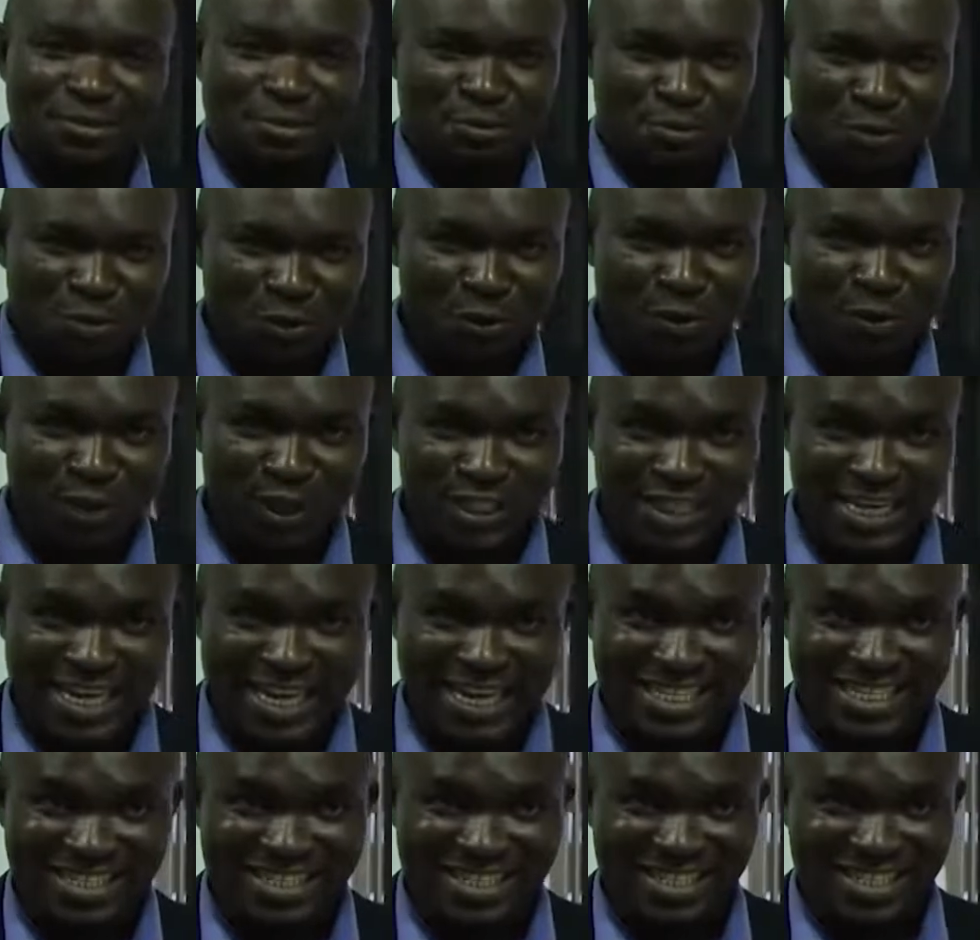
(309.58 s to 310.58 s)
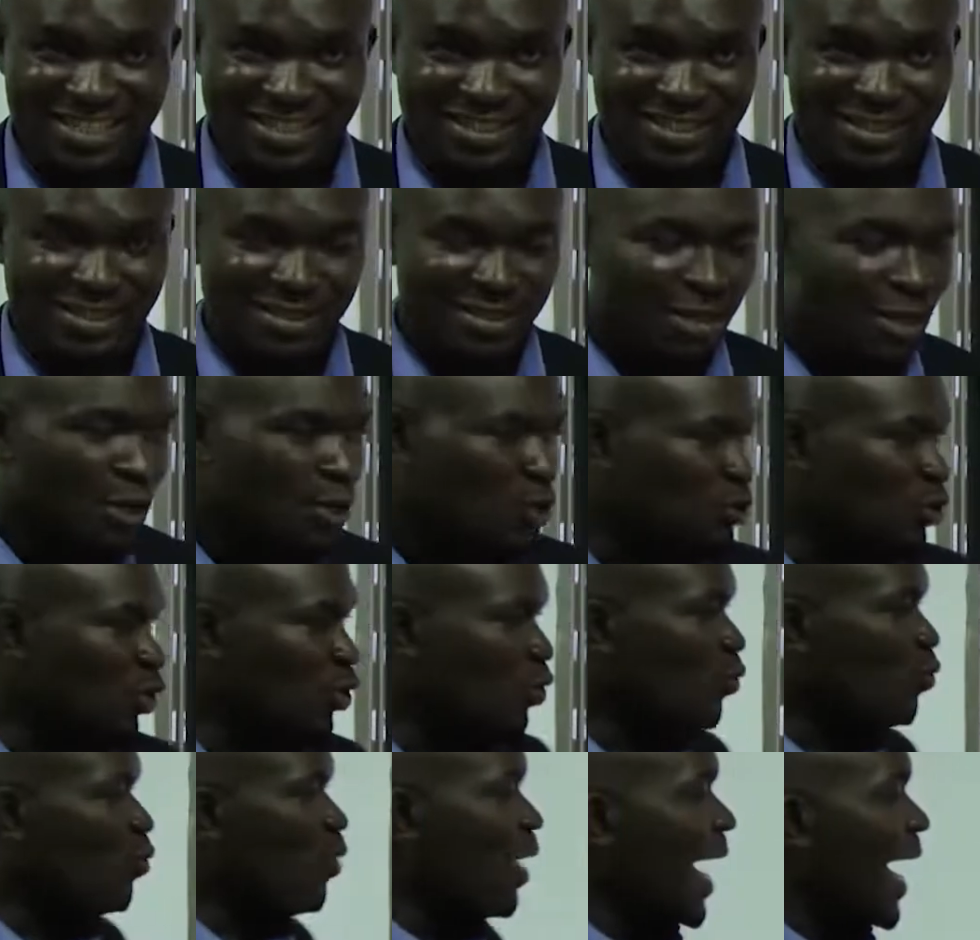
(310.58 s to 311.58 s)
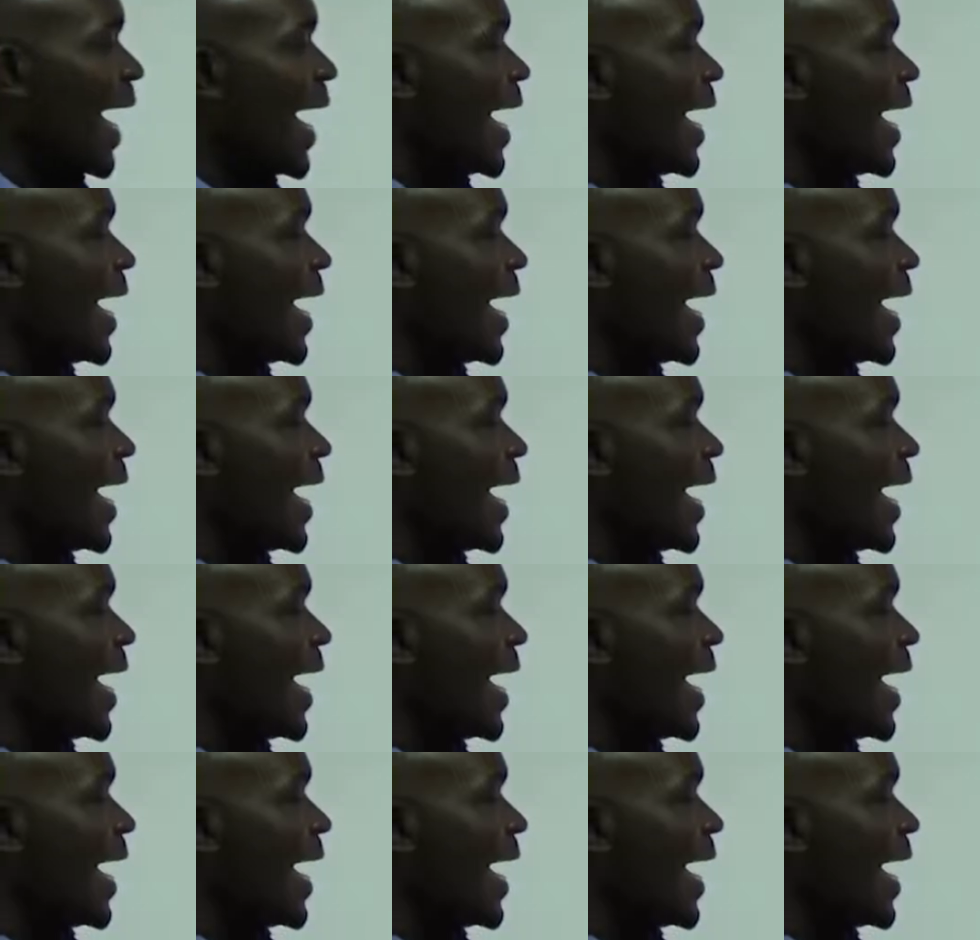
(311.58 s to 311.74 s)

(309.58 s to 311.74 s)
to what extent. So while